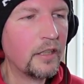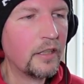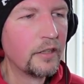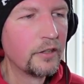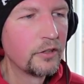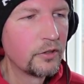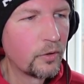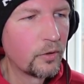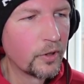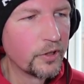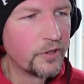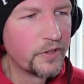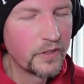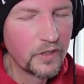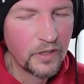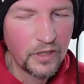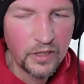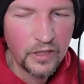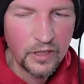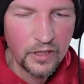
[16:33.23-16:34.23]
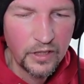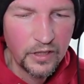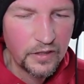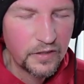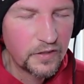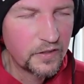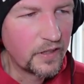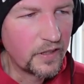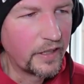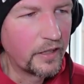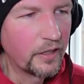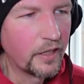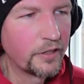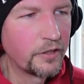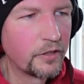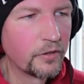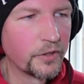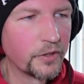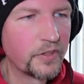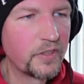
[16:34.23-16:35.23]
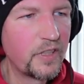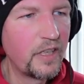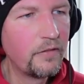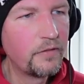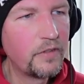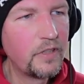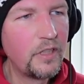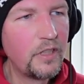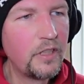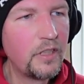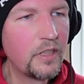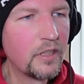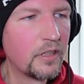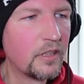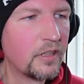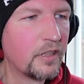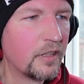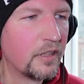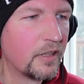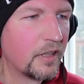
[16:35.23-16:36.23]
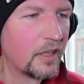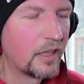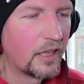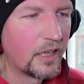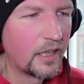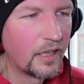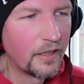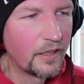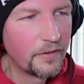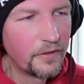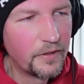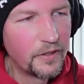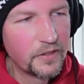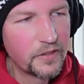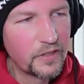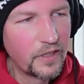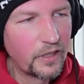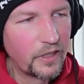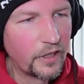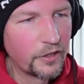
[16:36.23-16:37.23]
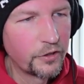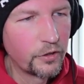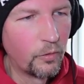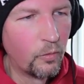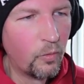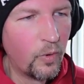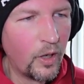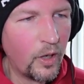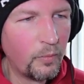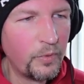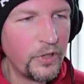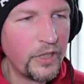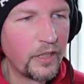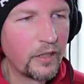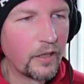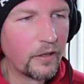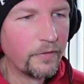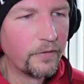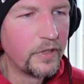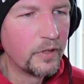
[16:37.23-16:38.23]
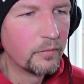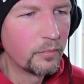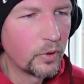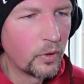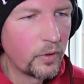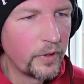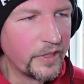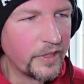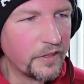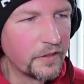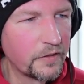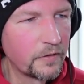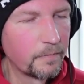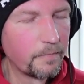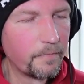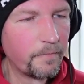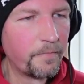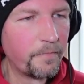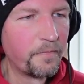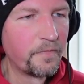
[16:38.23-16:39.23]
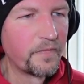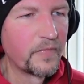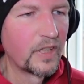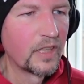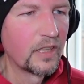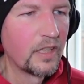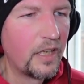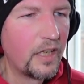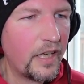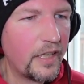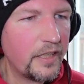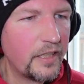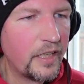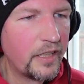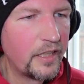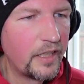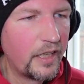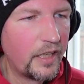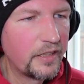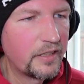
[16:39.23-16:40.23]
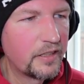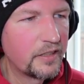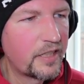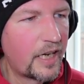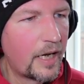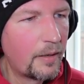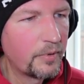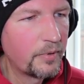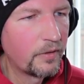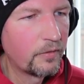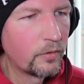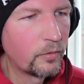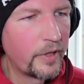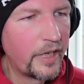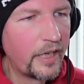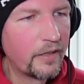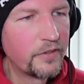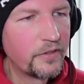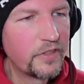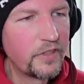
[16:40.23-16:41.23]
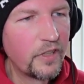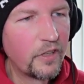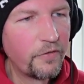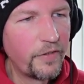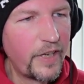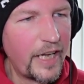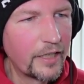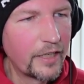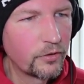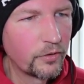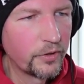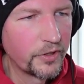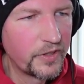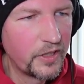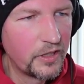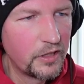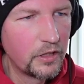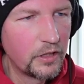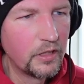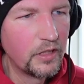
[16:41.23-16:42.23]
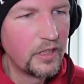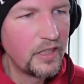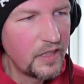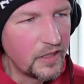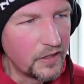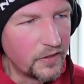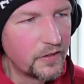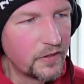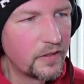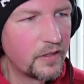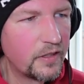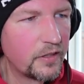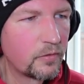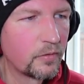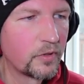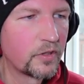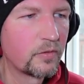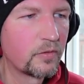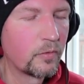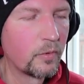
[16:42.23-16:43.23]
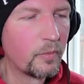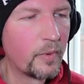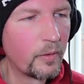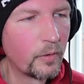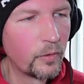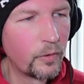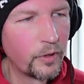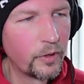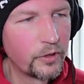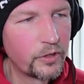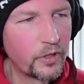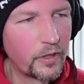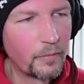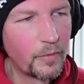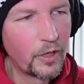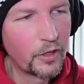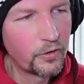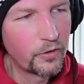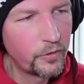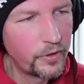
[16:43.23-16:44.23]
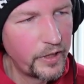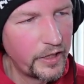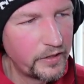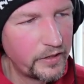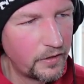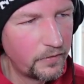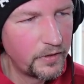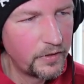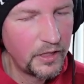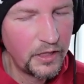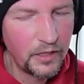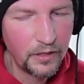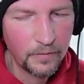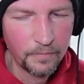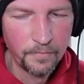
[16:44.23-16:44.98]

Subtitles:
towards psychological safety, the psychological well being of the employees. And then at the top level, we have self actualization needs. This was, remember, we were talking about creativity,